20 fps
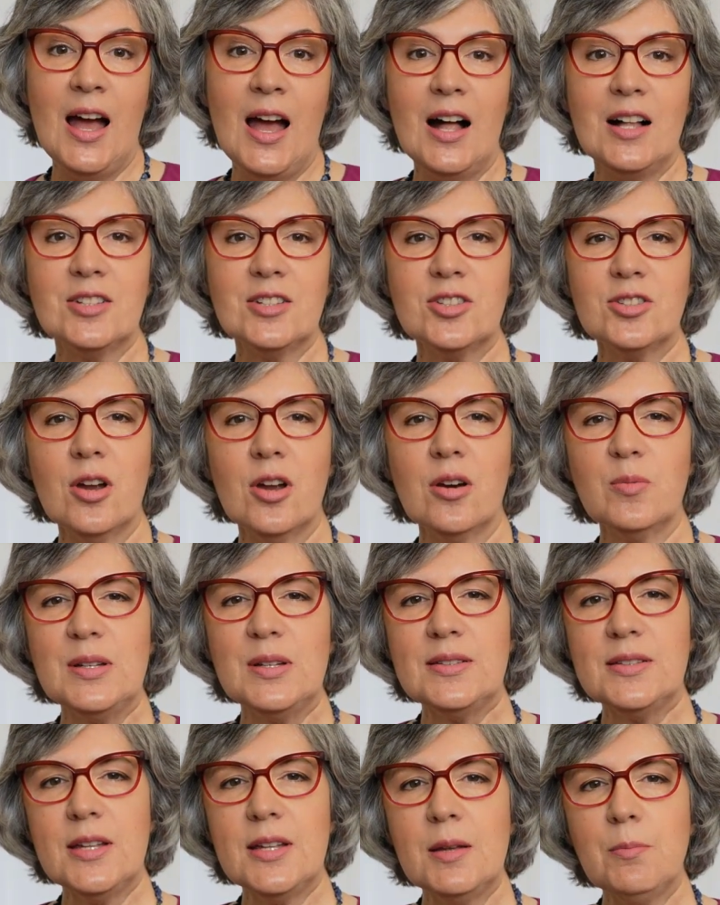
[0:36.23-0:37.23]
I'll start
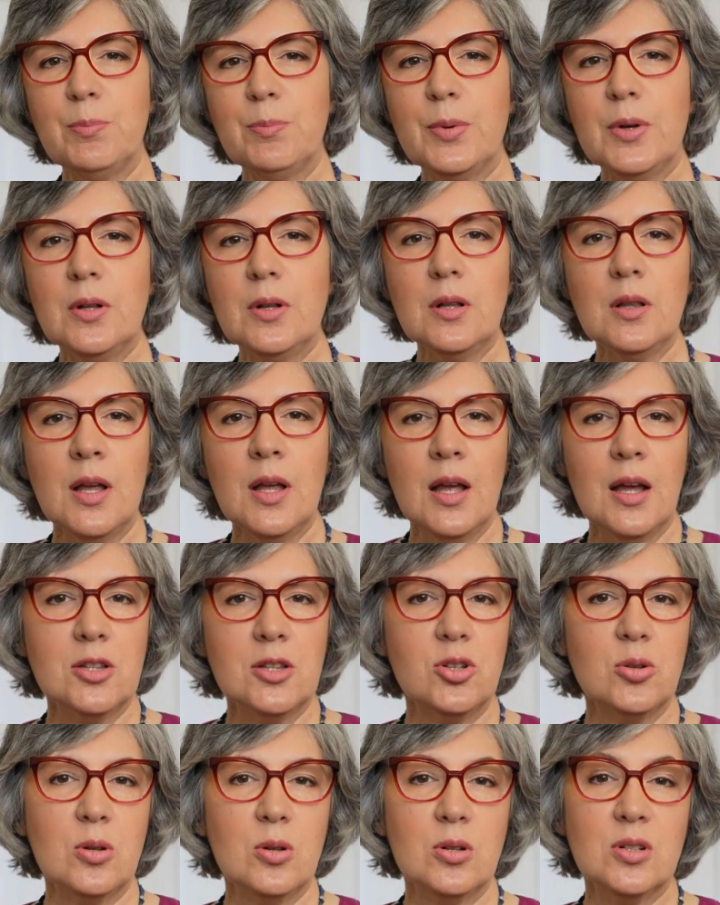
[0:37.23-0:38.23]
with simple
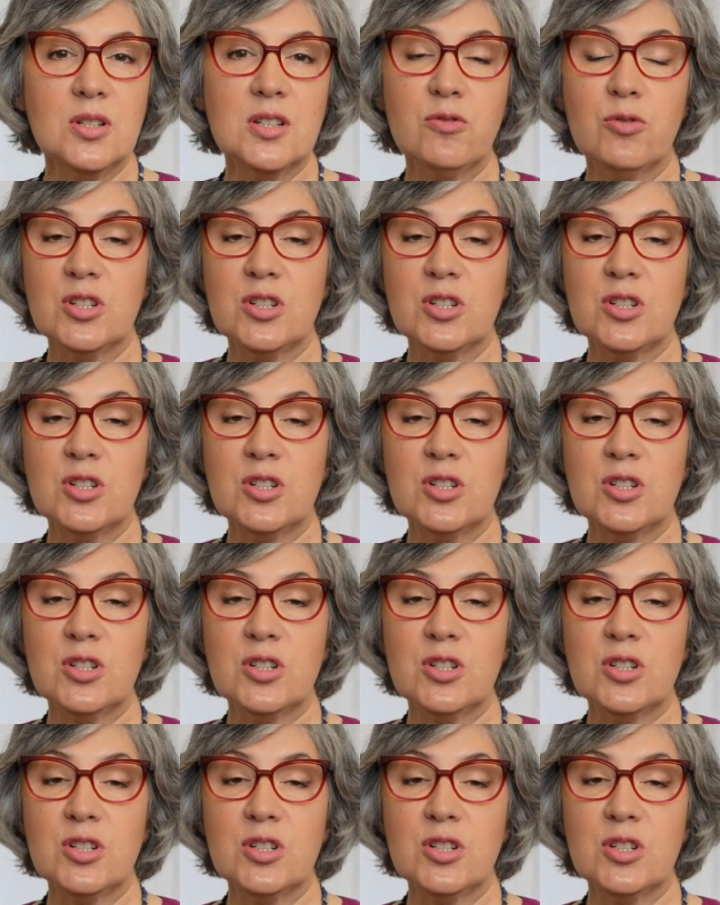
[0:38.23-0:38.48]
tools